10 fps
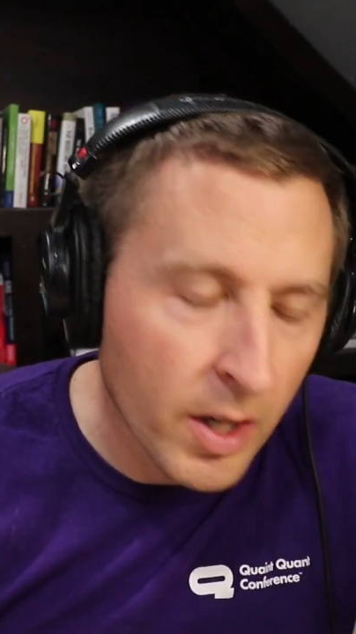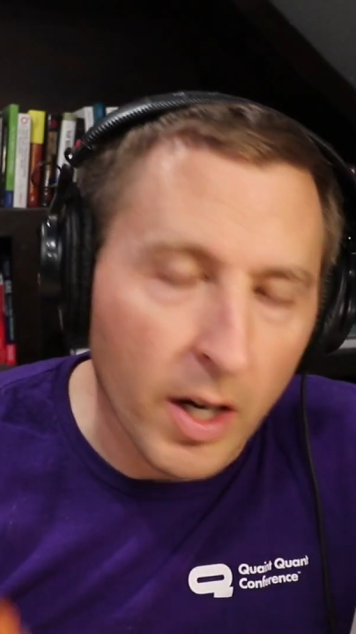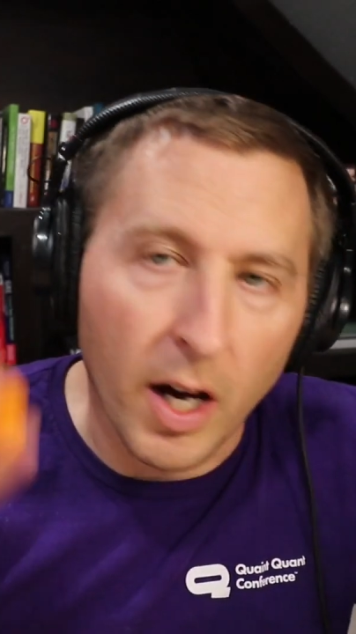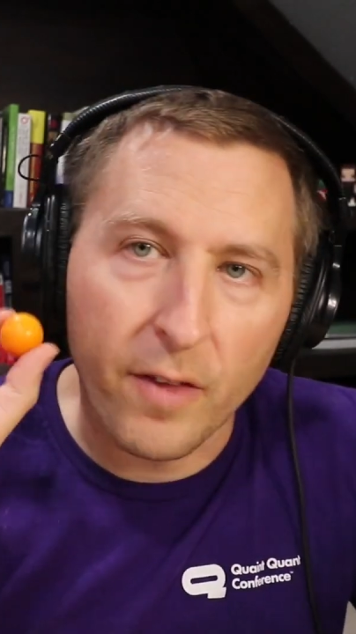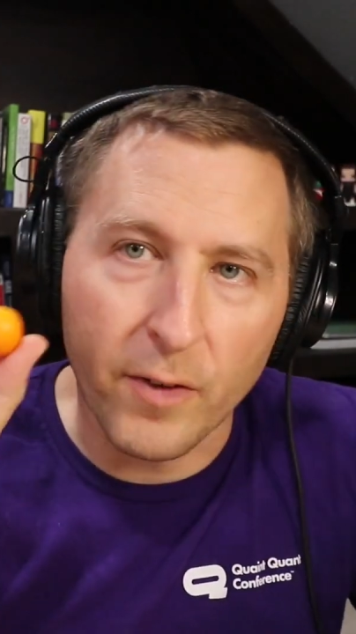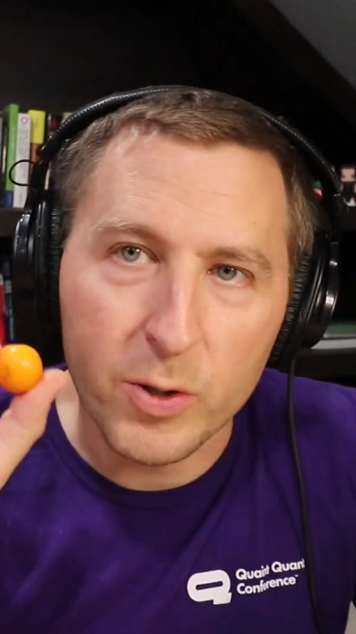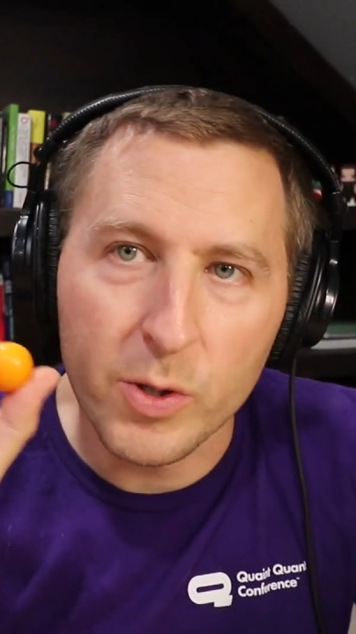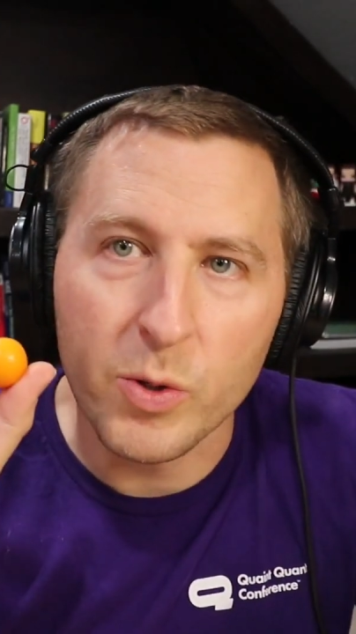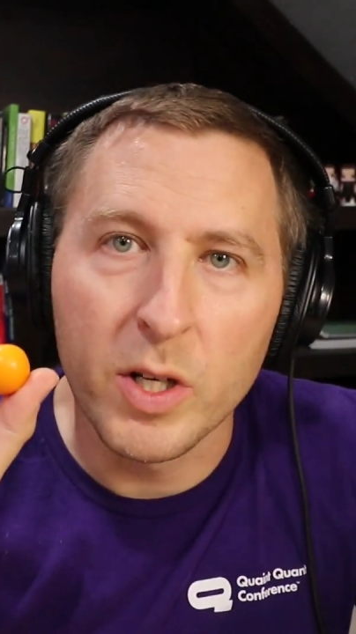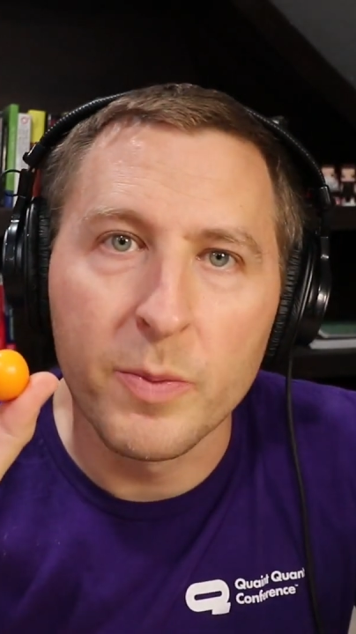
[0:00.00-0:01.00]
The first
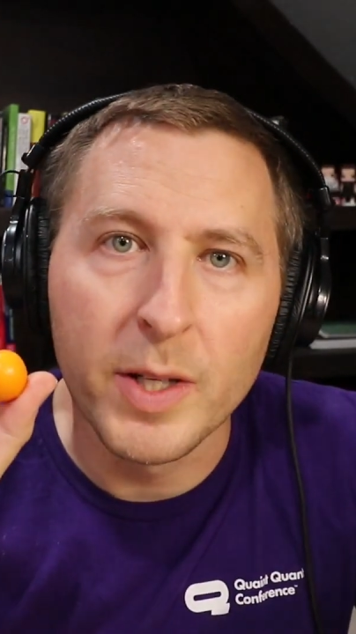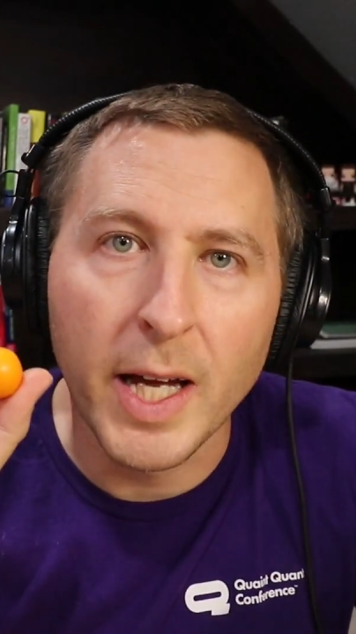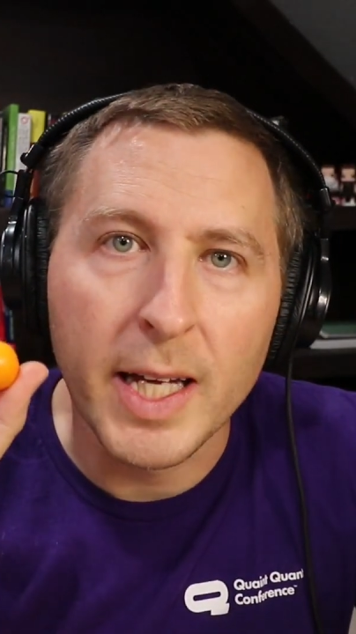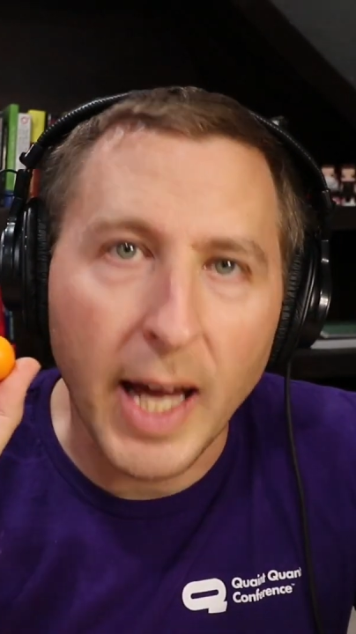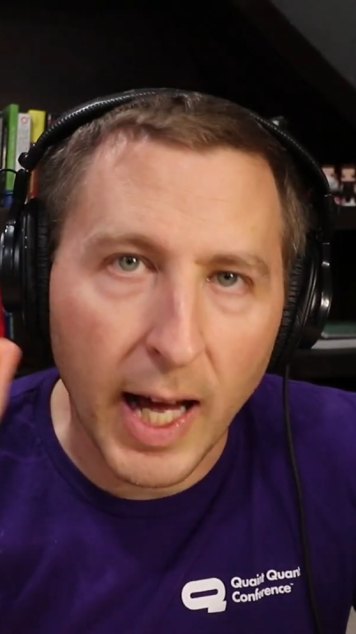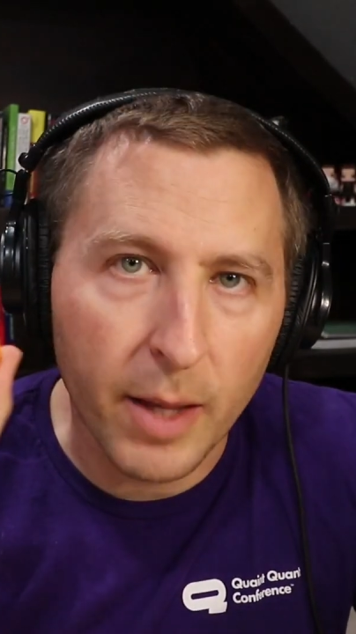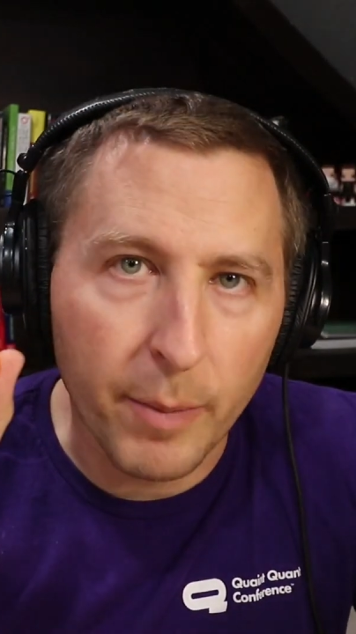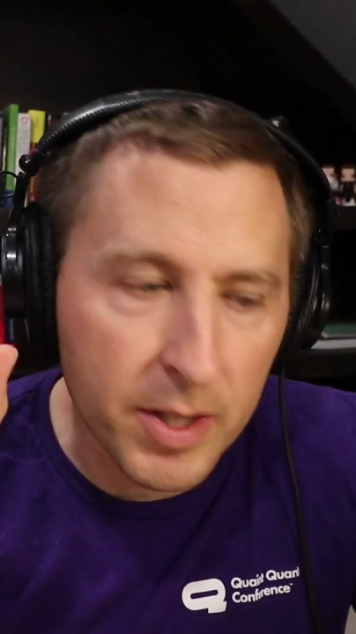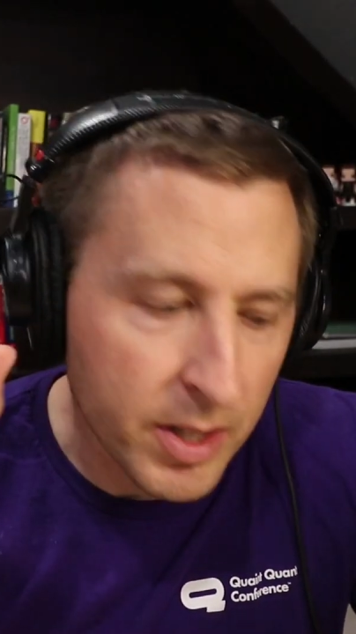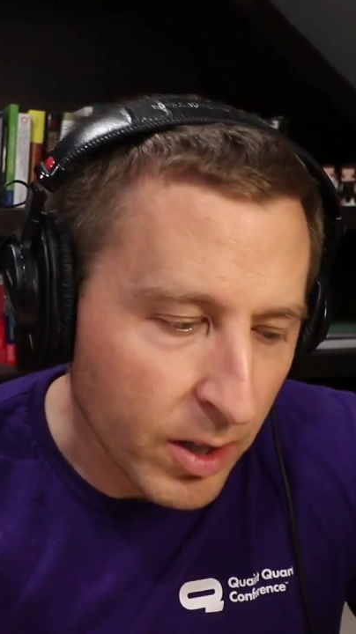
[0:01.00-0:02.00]
one's going to be a
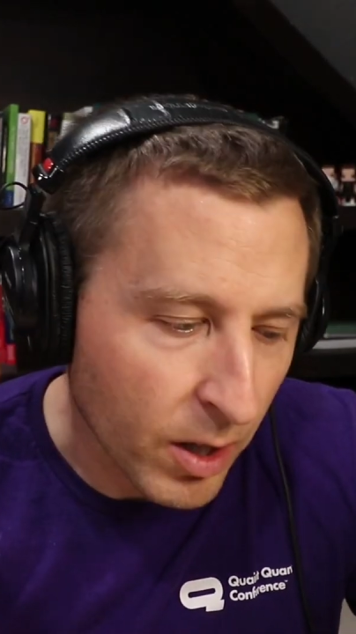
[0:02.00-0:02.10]
Calamondin,